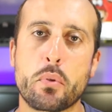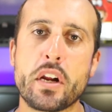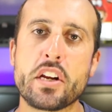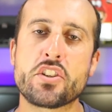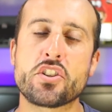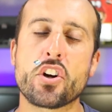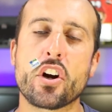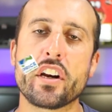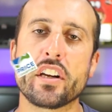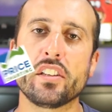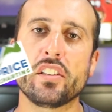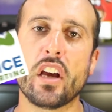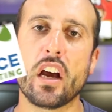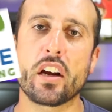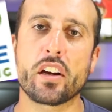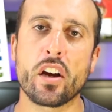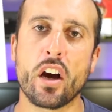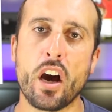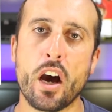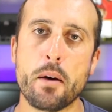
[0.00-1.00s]
Price Charting
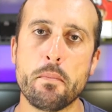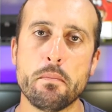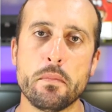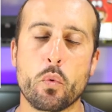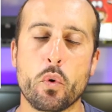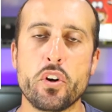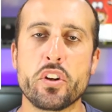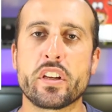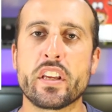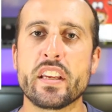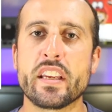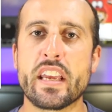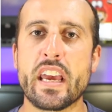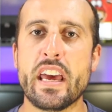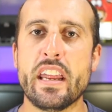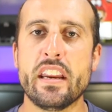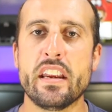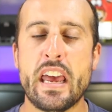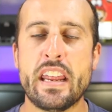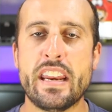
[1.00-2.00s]
dot com, where you can
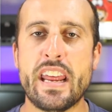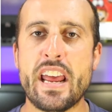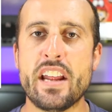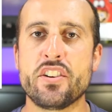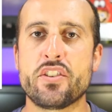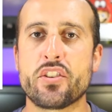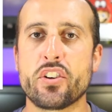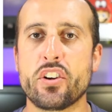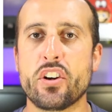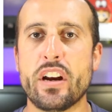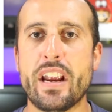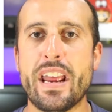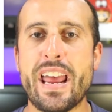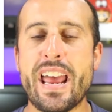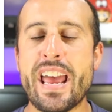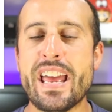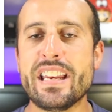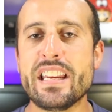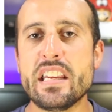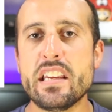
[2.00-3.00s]
get and enter
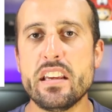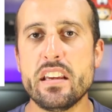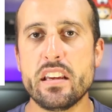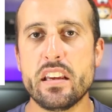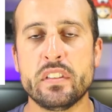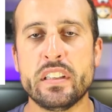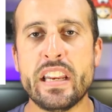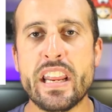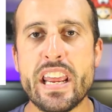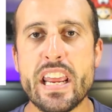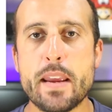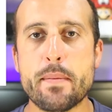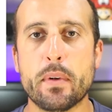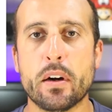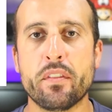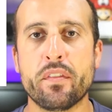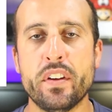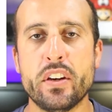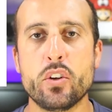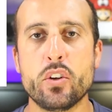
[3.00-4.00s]
any name
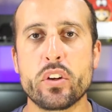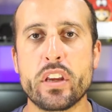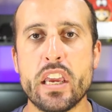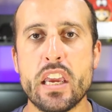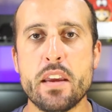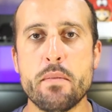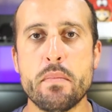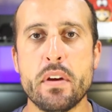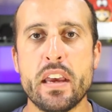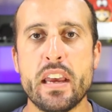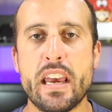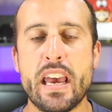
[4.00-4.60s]
of game,